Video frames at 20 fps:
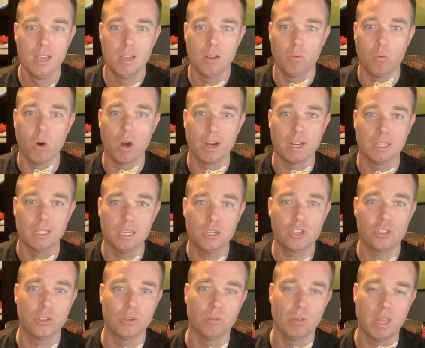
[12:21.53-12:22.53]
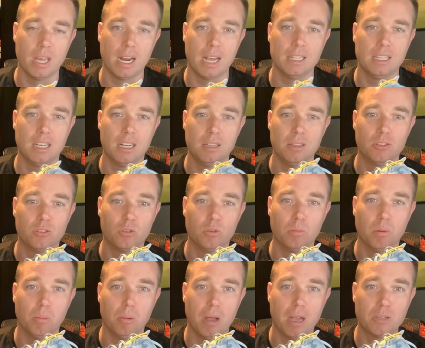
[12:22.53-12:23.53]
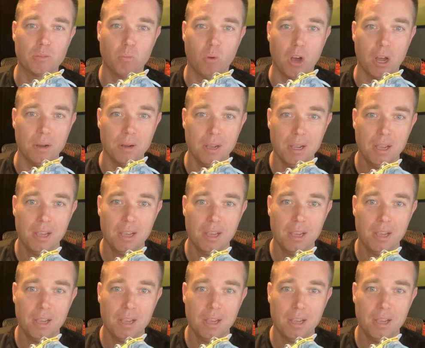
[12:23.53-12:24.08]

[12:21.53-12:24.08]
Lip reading: wearing this shoe than I did in the Superblast 1.